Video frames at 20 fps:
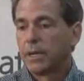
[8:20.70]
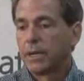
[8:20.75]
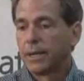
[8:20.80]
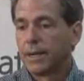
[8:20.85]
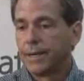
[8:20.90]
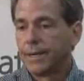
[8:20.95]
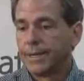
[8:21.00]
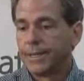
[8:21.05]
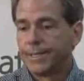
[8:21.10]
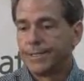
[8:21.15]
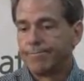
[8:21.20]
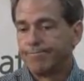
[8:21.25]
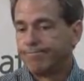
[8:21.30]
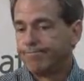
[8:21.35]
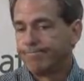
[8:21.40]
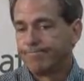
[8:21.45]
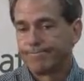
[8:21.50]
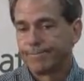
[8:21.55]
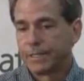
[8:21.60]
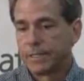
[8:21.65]

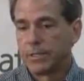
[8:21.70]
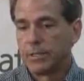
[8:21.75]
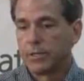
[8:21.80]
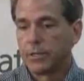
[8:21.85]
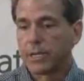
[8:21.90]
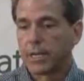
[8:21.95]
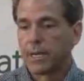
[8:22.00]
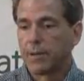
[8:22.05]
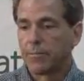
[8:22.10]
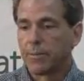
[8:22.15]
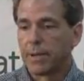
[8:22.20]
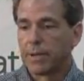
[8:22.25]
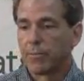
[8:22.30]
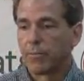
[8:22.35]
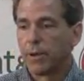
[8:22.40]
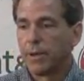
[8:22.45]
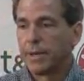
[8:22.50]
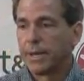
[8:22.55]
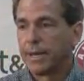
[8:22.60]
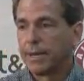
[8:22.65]
You know, you can't play
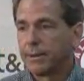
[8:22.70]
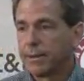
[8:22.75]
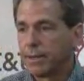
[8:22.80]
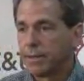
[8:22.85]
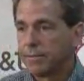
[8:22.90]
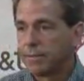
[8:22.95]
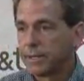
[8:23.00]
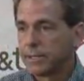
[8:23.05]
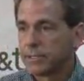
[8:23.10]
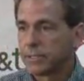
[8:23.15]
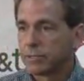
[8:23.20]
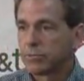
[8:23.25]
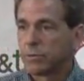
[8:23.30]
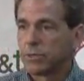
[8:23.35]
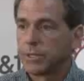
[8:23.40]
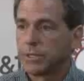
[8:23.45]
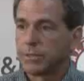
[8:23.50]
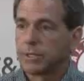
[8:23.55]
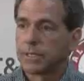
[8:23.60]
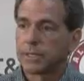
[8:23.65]
run-down defenses
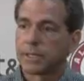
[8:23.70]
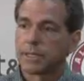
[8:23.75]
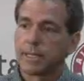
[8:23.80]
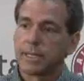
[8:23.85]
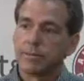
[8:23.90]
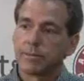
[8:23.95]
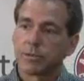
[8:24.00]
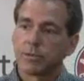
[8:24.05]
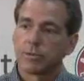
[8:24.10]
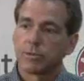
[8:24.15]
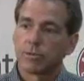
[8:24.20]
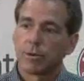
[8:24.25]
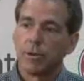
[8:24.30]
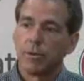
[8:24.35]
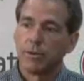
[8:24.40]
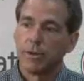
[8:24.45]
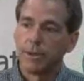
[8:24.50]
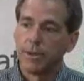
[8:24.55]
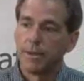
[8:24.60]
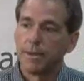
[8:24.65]
when you think the team's going to
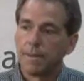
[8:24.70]
throw it.